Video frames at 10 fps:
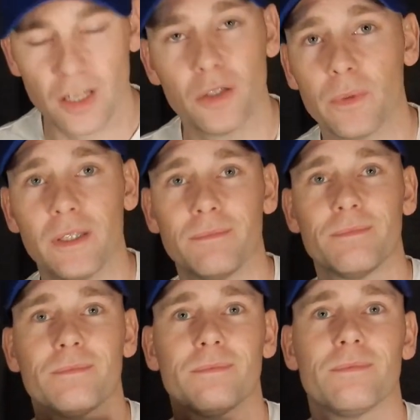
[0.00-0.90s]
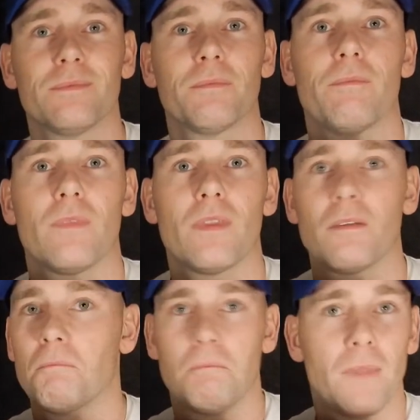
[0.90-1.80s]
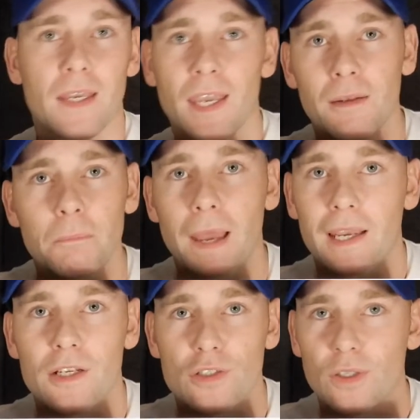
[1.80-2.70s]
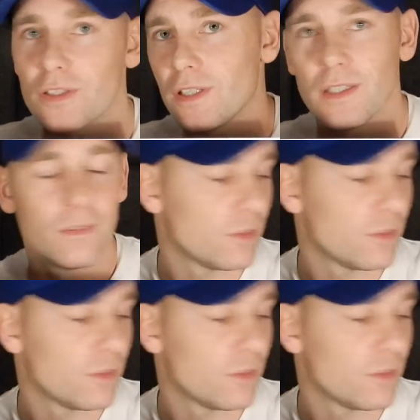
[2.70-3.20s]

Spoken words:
show you it. Again, packaged nicely.